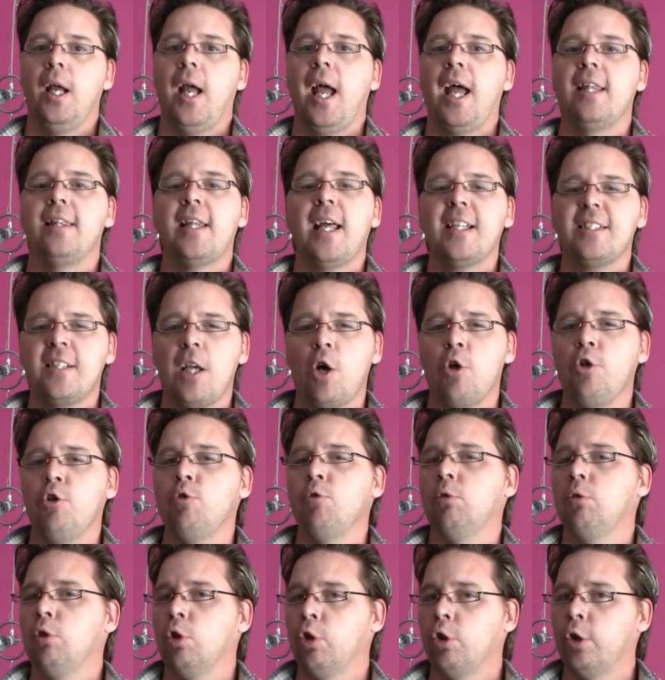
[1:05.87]
And that's how you
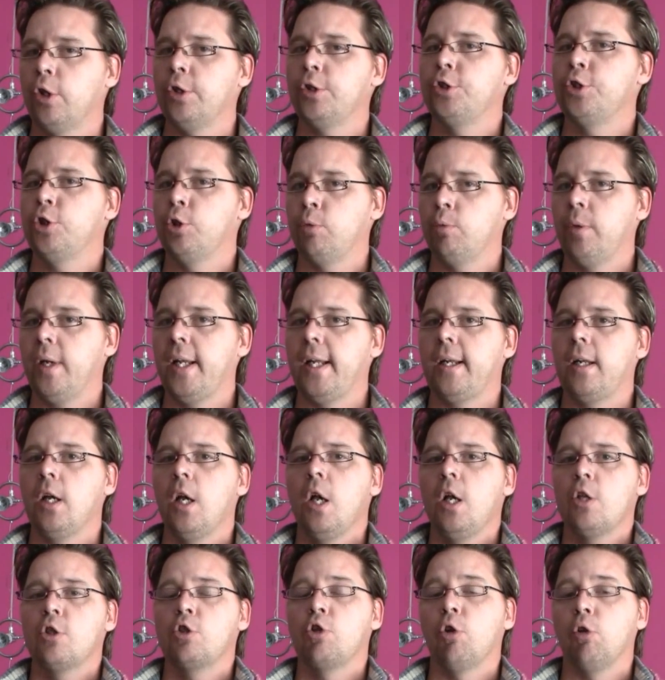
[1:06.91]
learn to read.
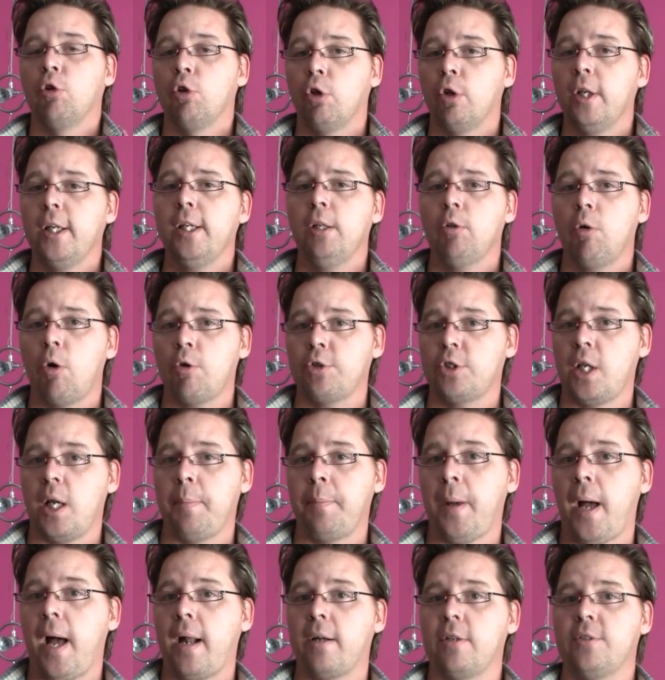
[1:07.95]
So learning crochet
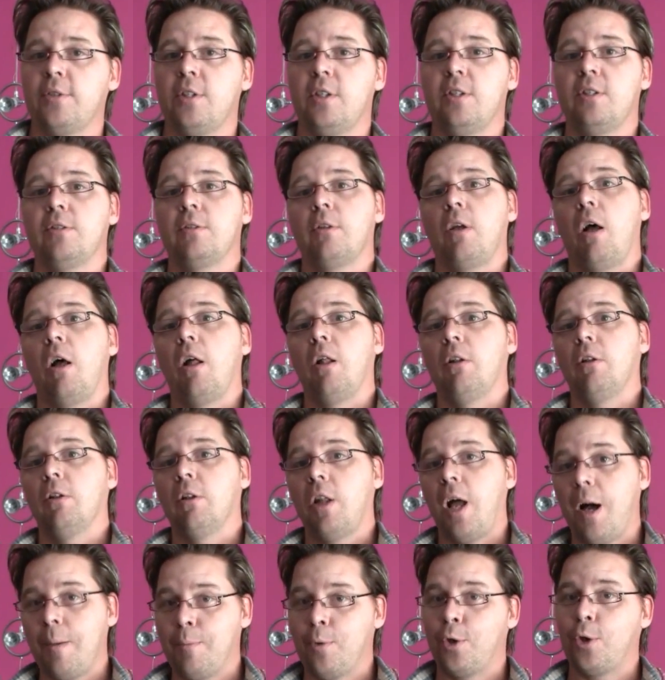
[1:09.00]
patterns is a
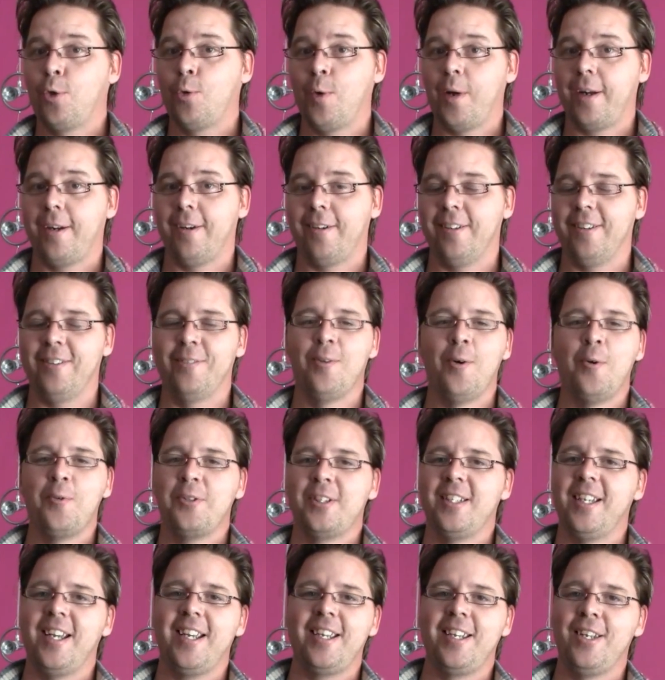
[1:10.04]
lot more quicker. It won't
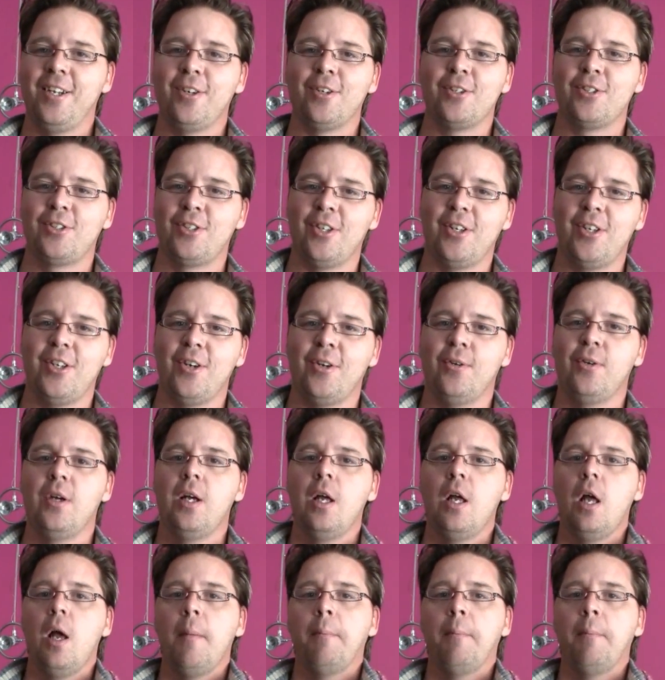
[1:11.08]
take years to do.